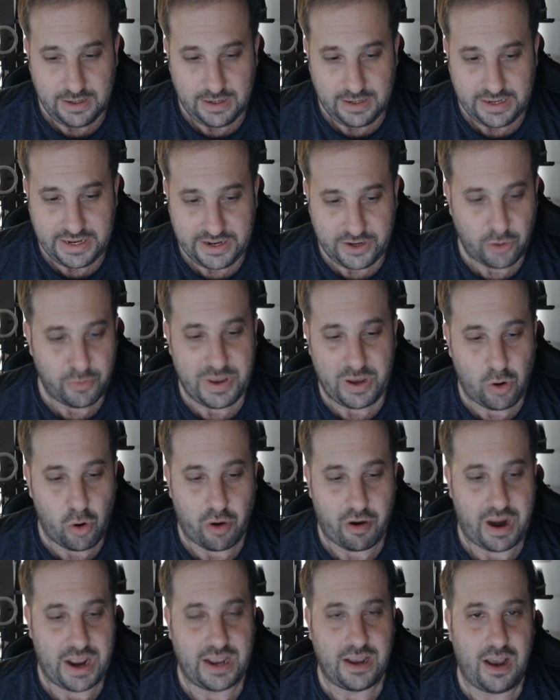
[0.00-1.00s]
Indomie
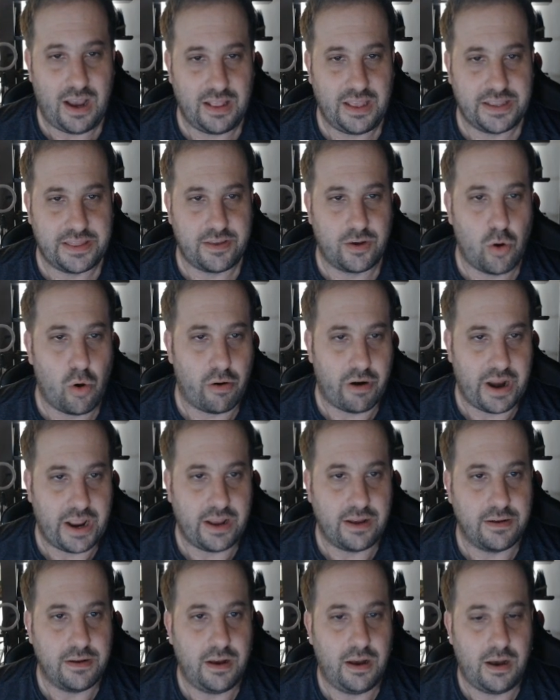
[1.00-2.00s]
goreng. I like the goreng.
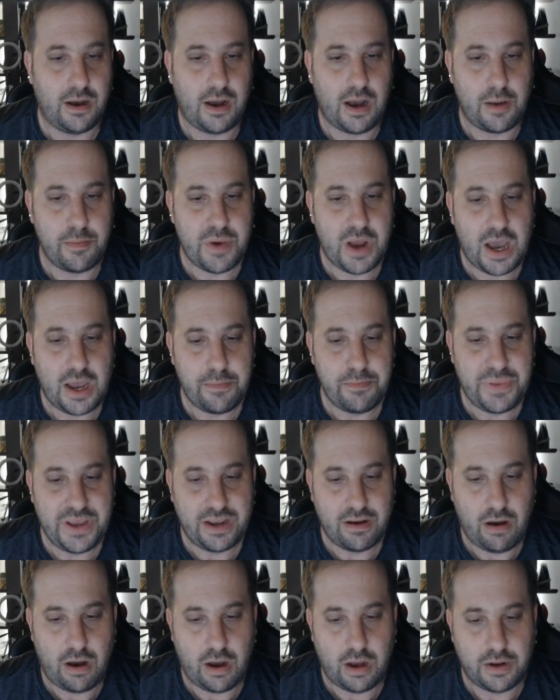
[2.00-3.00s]
I'm not big
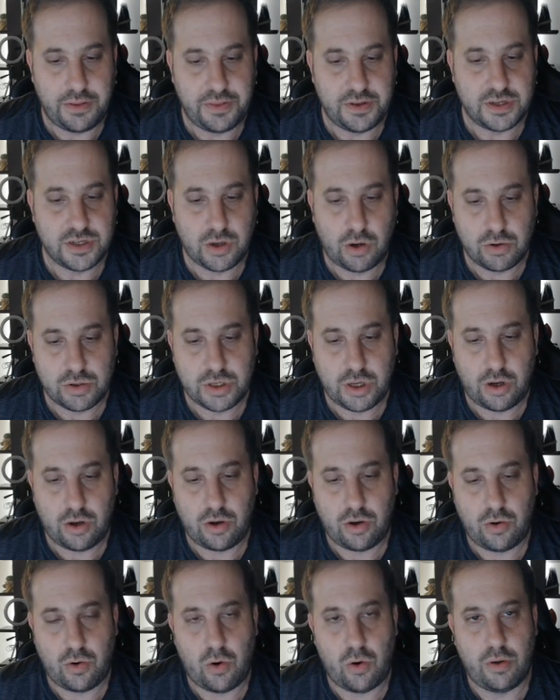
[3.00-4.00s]
on the
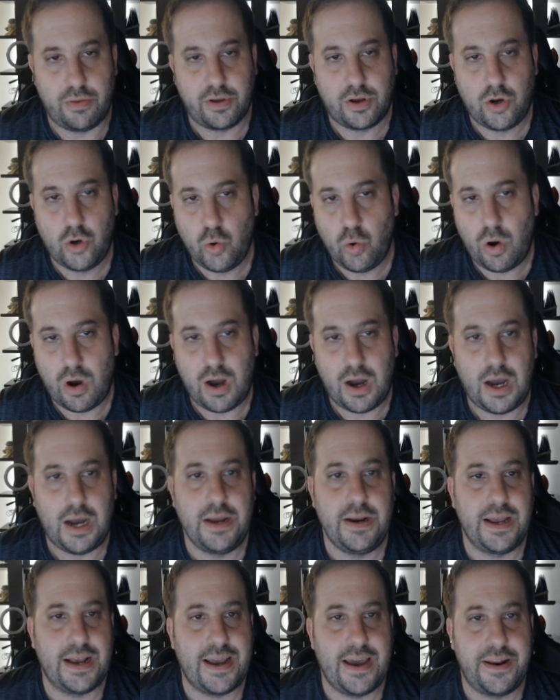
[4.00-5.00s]
soto or the kuah and
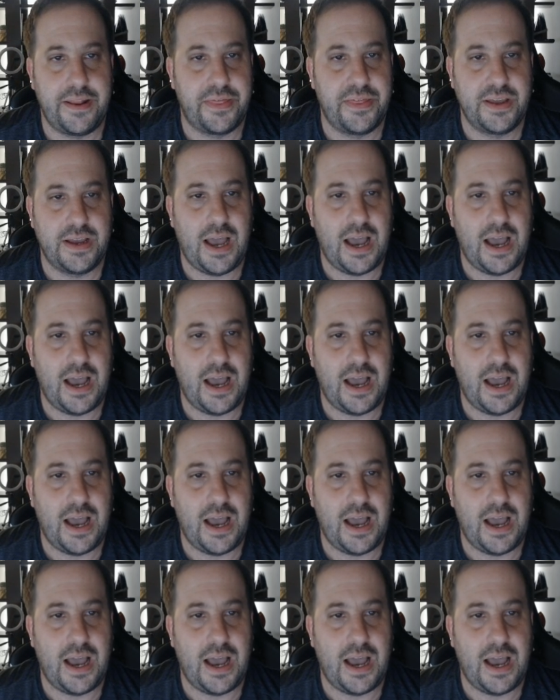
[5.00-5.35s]
that kind of thing.